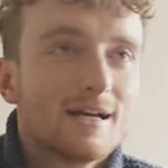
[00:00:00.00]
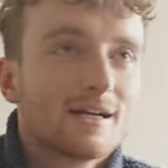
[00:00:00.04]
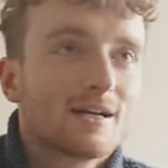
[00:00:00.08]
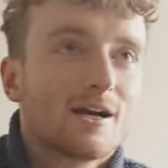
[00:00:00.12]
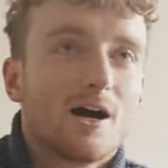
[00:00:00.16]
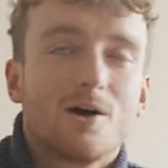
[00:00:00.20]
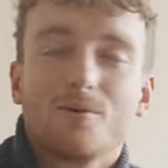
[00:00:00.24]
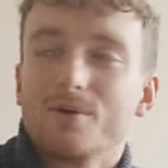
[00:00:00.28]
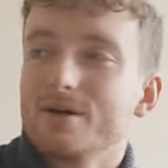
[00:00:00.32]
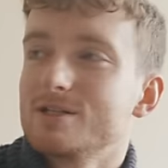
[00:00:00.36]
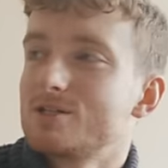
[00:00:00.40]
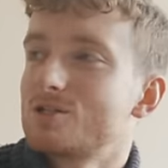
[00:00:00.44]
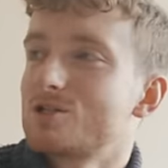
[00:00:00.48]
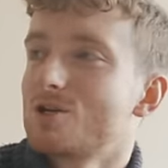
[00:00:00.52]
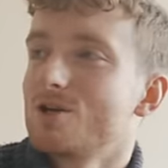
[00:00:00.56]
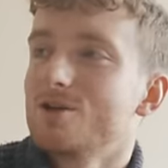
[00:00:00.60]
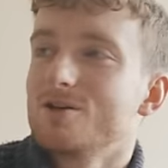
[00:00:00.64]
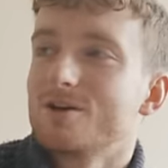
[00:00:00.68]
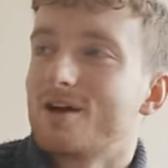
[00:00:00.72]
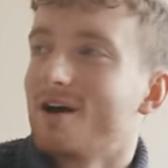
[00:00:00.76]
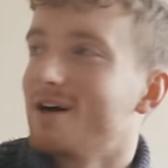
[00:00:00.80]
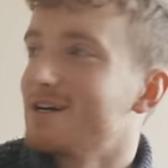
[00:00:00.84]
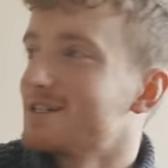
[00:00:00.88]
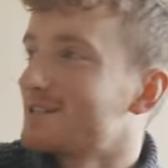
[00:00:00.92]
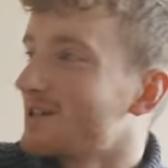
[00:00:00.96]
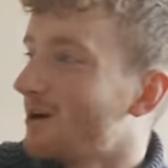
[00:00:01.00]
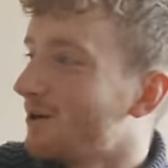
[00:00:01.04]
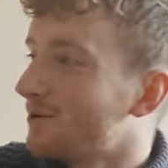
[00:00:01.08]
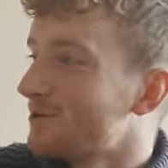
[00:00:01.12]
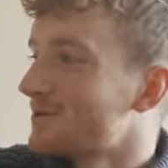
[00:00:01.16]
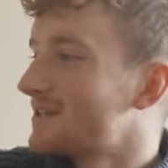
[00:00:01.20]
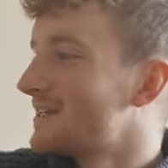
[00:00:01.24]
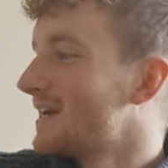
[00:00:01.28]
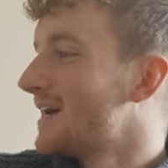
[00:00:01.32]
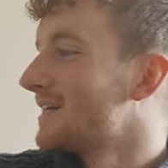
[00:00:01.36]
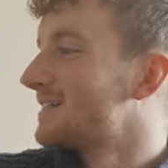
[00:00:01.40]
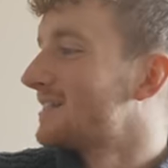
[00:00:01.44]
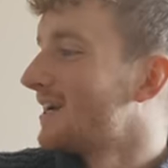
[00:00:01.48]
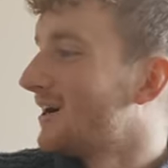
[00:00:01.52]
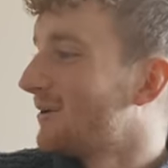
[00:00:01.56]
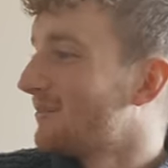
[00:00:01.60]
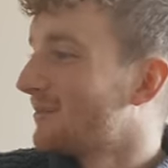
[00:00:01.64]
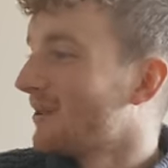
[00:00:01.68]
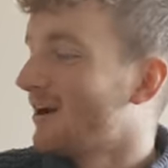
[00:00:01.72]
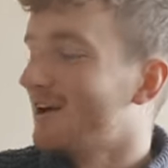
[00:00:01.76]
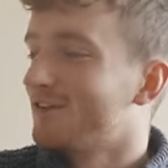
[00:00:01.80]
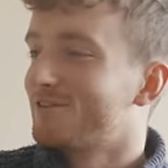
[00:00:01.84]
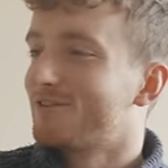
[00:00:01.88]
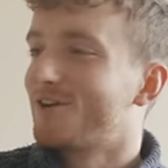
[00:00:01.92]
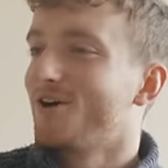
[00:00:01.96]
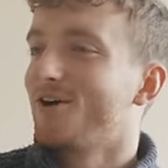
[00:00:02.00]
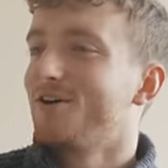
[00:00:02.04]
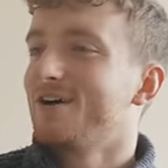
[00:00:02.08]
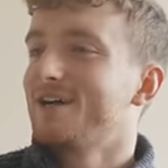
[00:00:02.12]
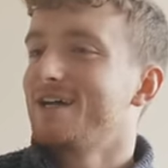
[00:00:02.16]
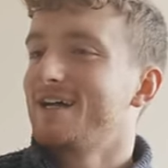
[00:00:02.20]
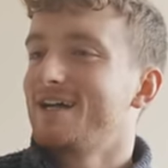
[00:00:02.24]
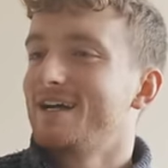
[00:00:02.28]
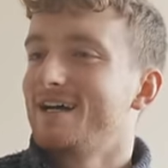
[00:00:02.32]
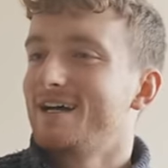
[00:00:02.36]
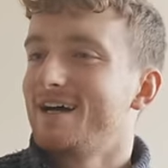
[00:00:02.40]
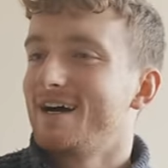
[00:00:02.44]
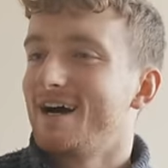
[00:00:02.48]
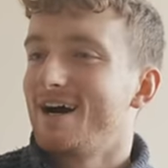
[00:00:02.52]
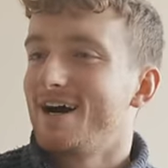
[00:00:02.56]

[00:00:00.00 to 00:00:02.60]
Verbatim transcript: Can't wait to show you guys the whole setup that I've got here.